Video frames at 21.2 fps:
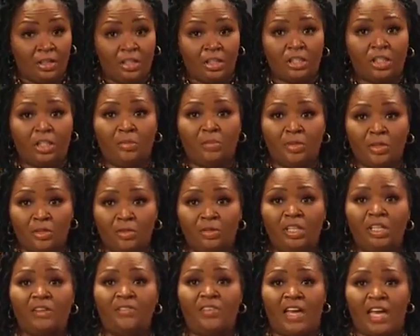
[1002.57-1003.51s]
The
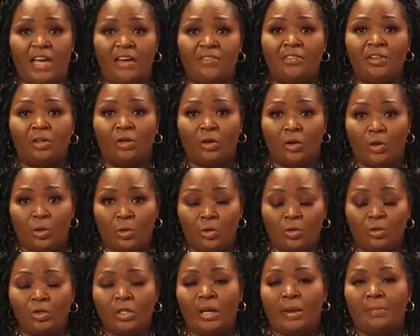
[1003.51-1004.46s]
beauty of having your
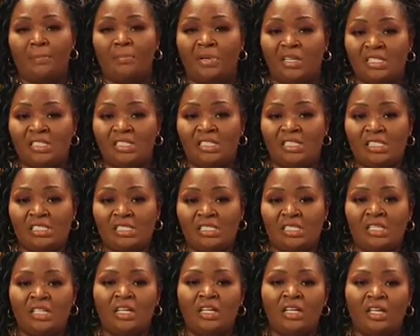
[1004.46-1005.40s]
own
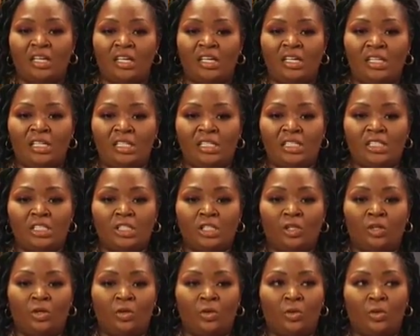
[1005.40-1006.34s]
business is
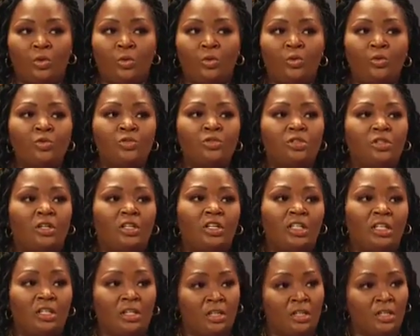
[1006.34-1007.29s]
who's going
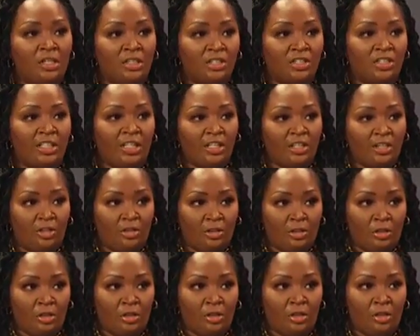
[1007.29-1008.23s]
to check
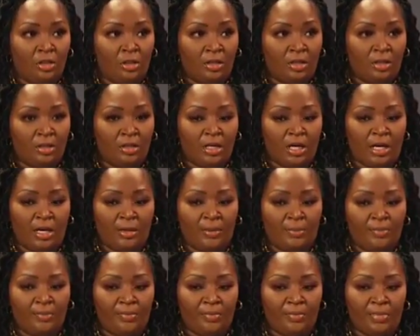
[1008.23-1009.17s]
your
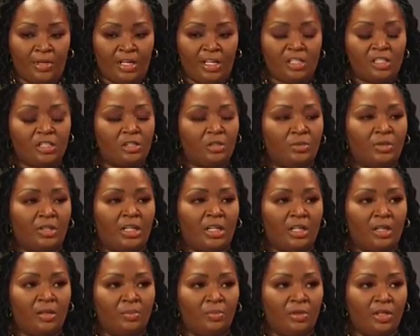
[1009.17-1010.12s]

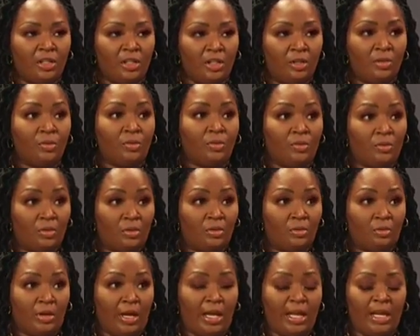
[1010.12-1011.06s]
history but you,
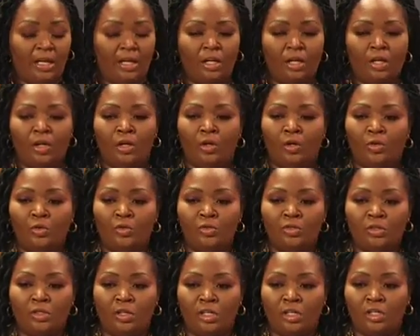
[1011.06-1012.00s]
right?
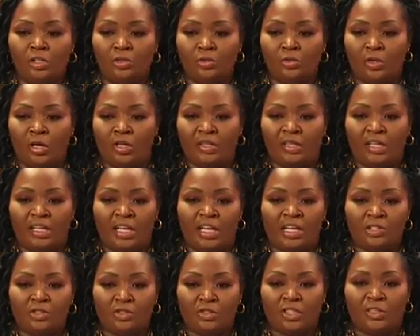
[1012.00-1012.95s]
Who's going to do all that
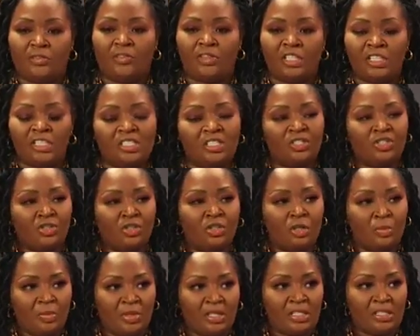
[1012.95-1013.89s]
extra stuff? This is
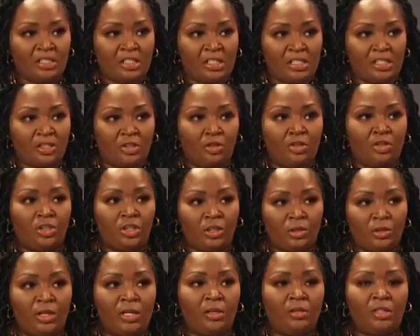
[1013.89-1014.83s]
your business, so
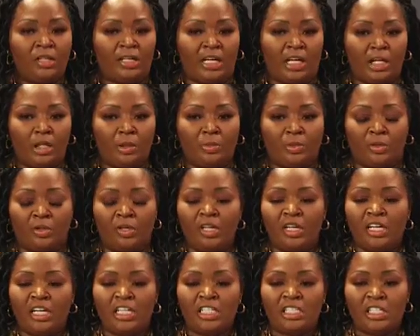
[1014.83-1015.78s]
you're held accountable.
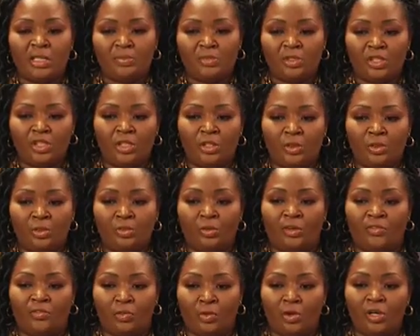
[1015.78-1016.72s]
It's up to you.
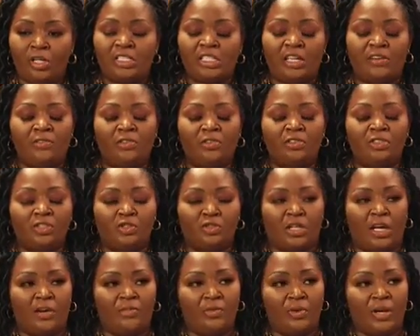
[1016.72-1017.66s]
Of course, Evolution
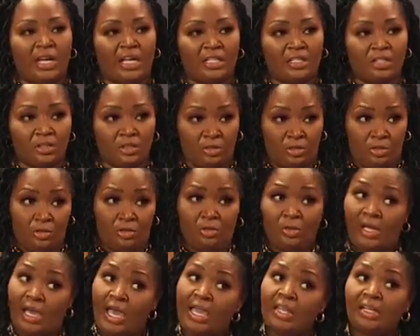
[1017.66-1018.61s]
Travel has,
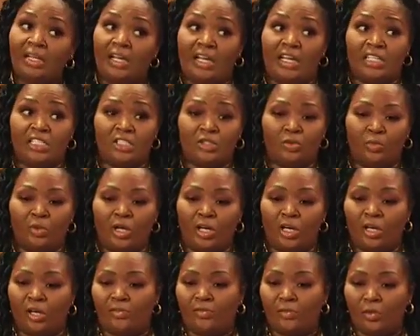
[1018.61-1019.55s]
guidelines
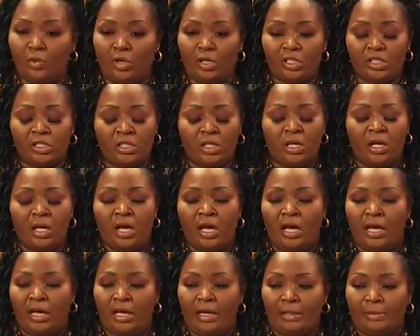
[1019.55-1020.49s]
where, of course,
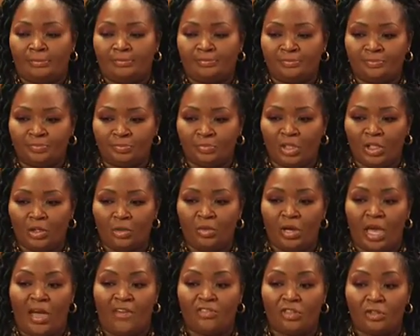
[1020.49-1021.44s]
you
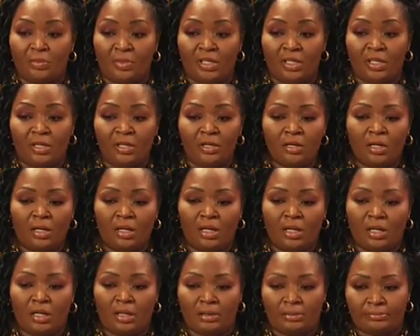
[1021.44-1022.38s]
have to be,
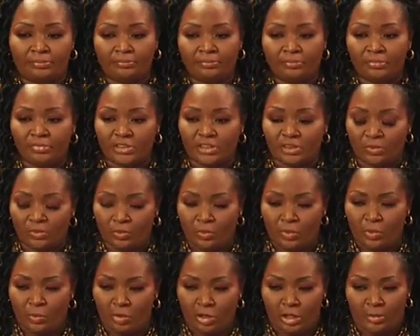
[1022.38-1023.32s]

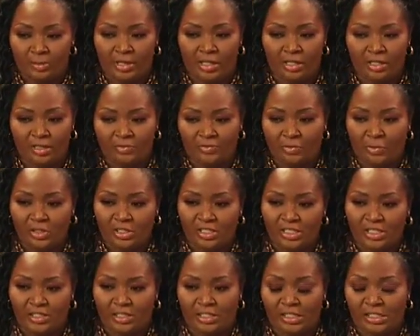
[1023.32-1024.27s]
what word am I looking for,
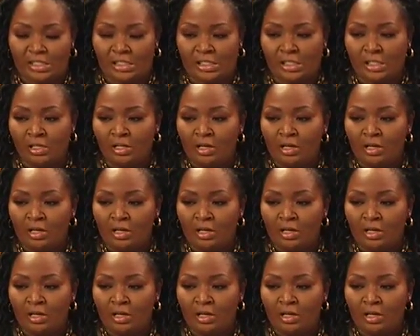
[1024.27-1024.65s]
Terrence?